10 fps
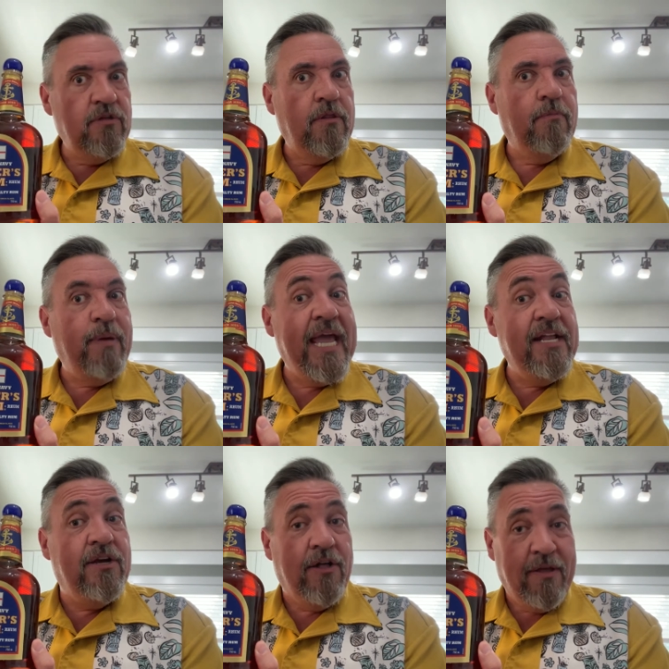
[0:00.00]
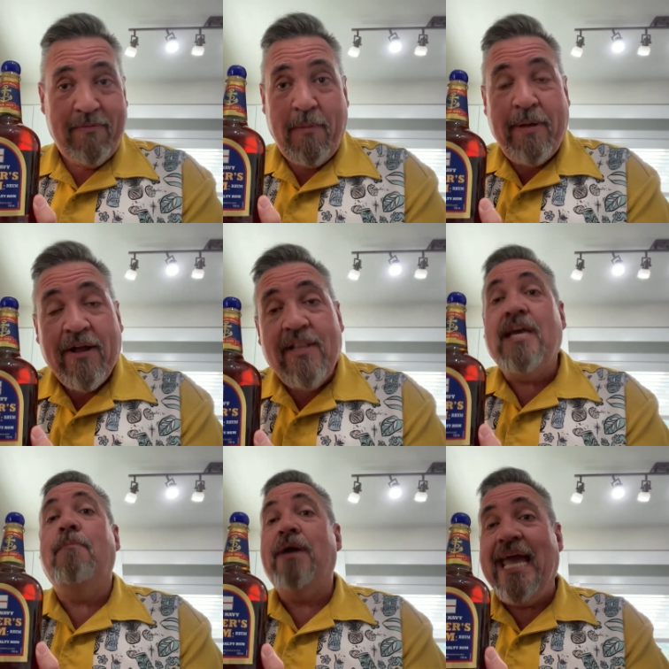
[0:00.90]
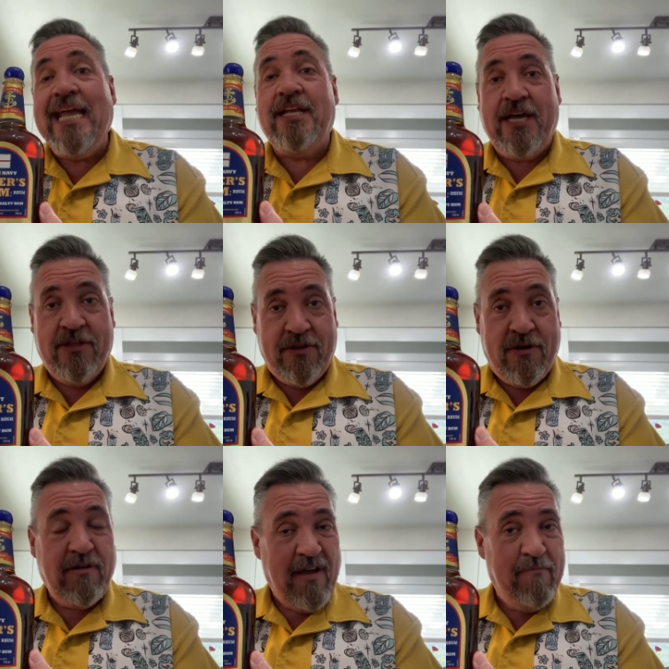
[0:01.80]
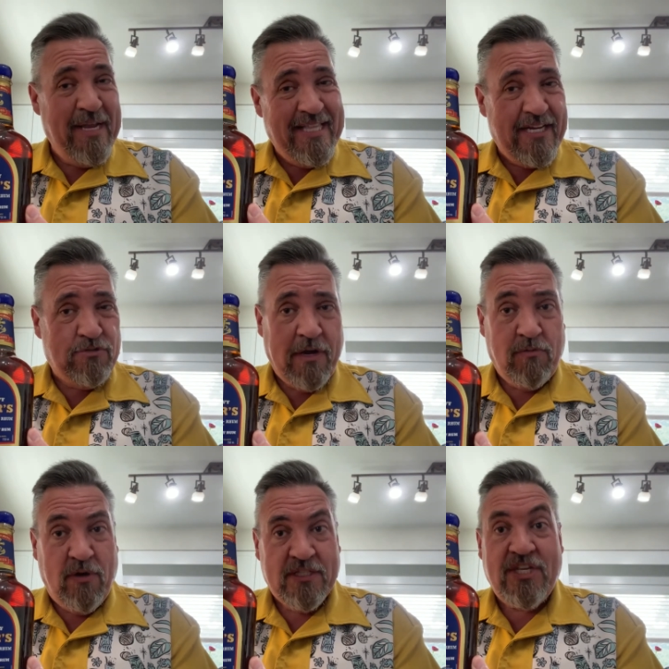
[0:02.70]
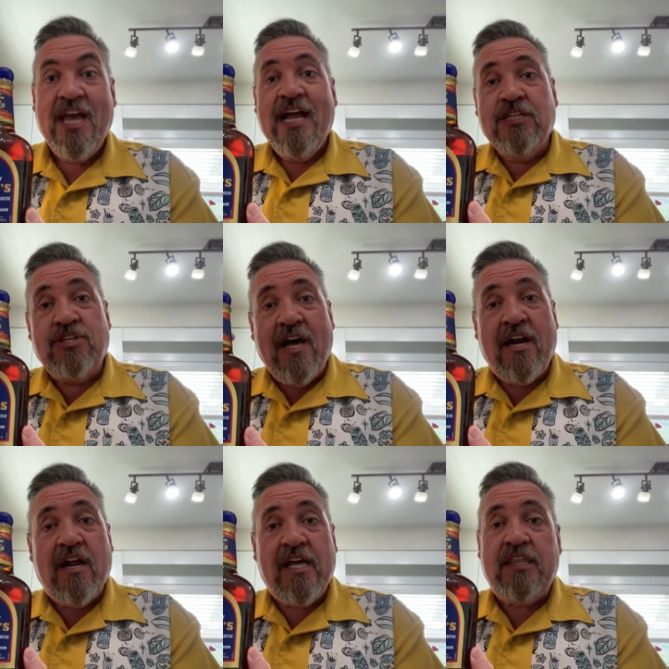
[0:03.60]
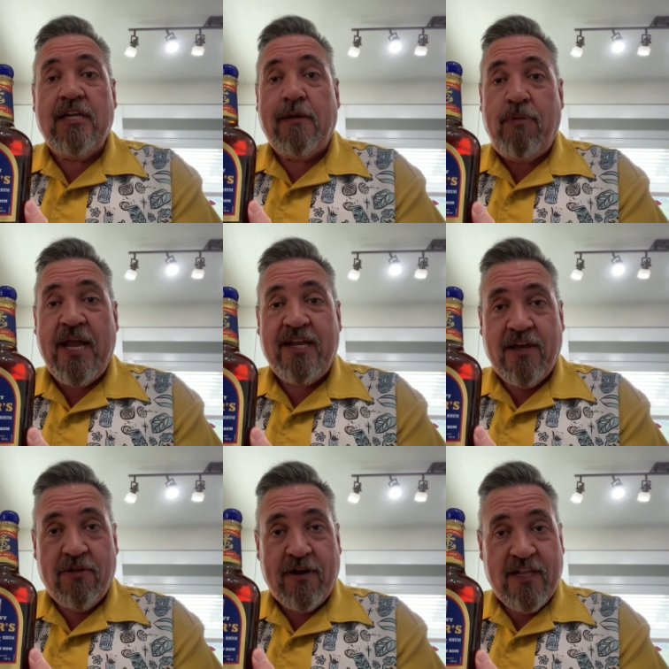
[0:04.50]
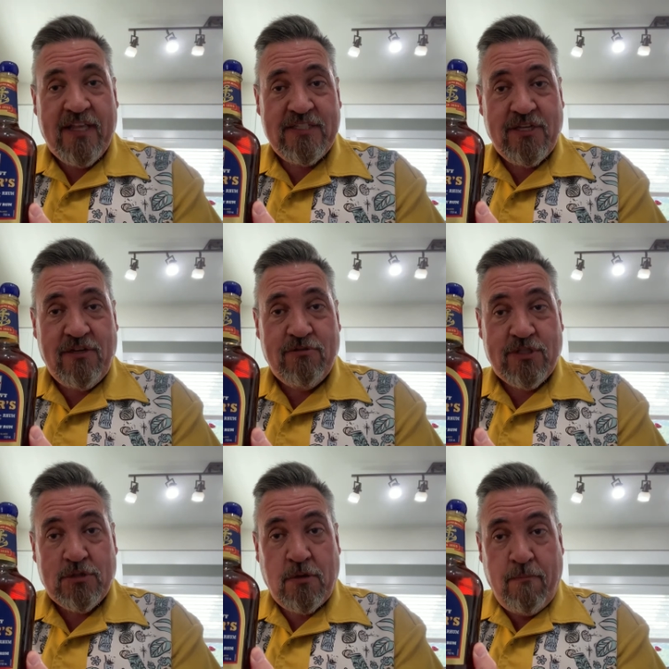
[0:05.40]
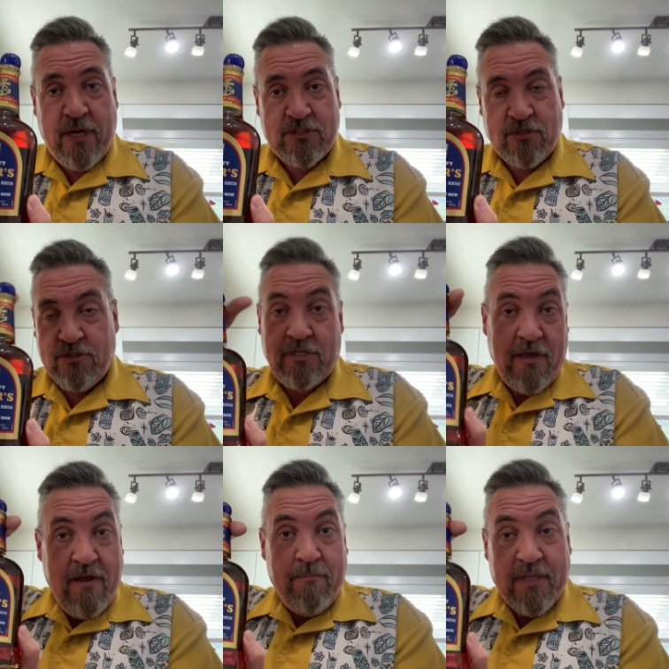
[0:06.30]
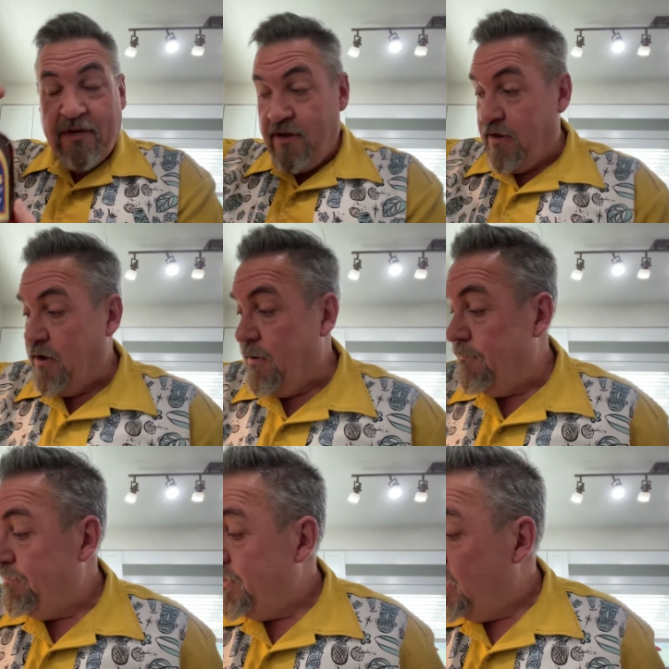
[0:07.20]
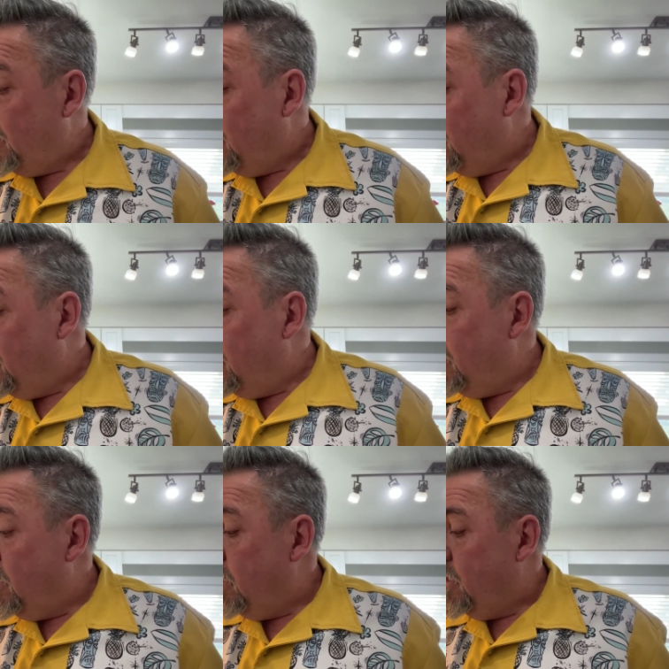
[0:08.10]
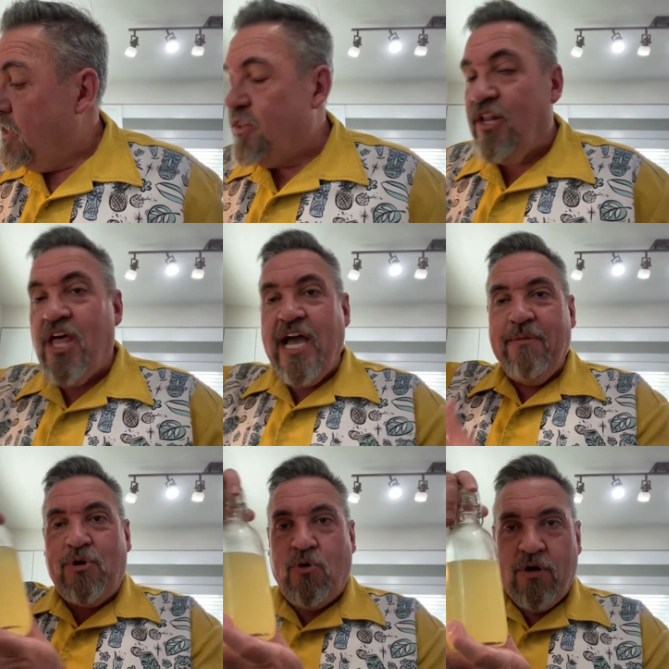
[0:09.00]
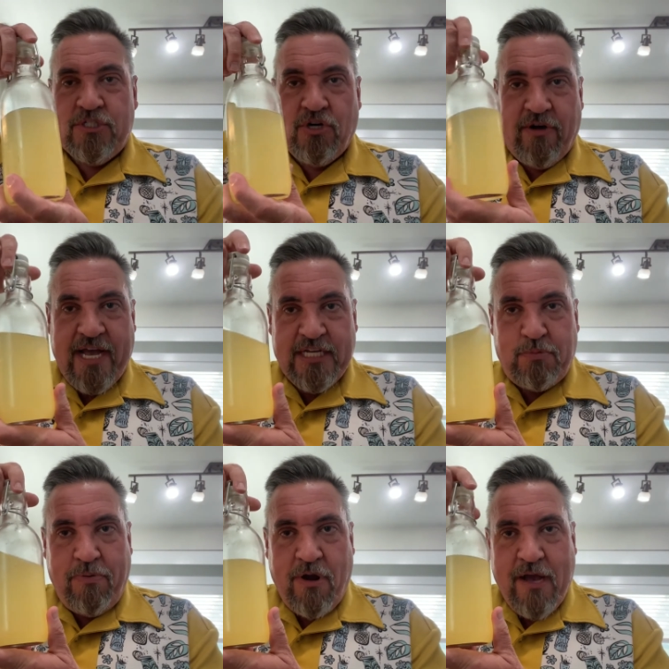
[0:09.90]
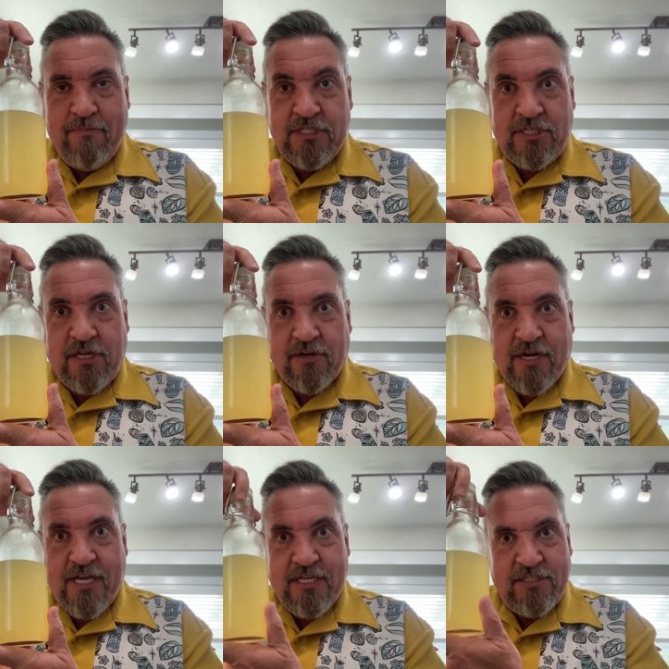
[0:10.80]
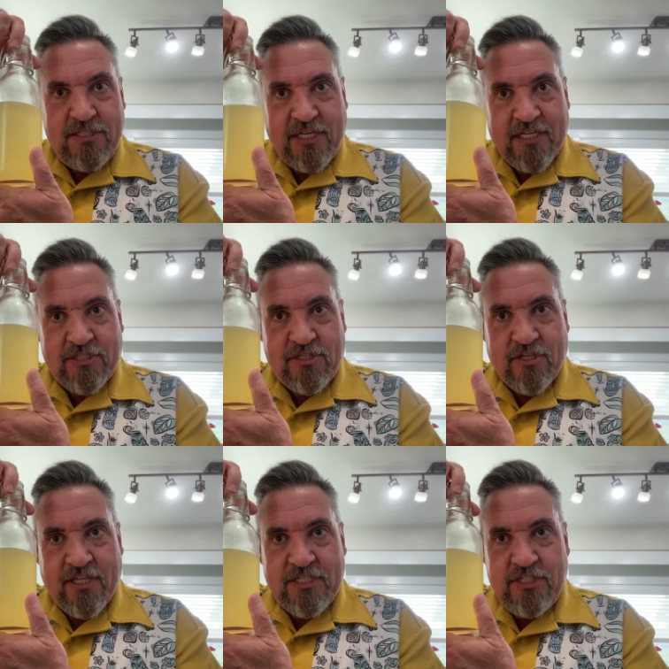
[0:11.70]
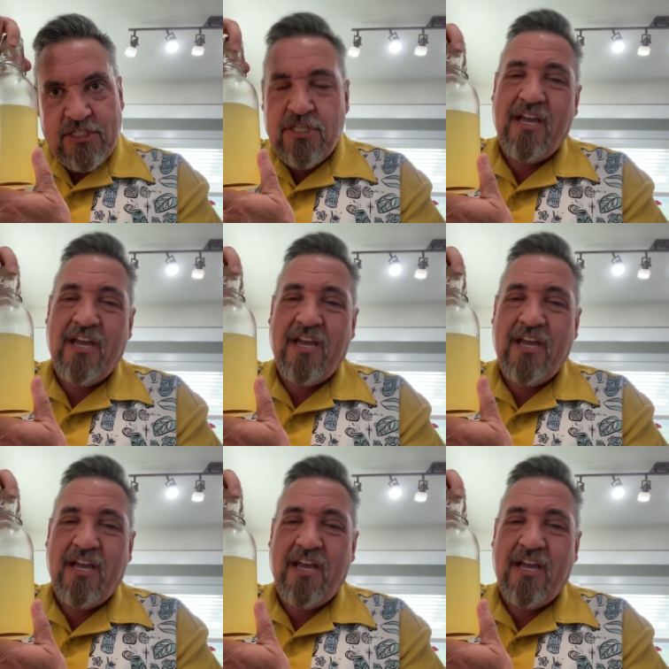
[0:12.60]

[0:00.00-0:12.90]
Apparently a painkiller. I made that drink once. It's not an authentic painkiller unless it uses Pusser's, but there you go. The lime cordial, as promised, here it is. It's delicious.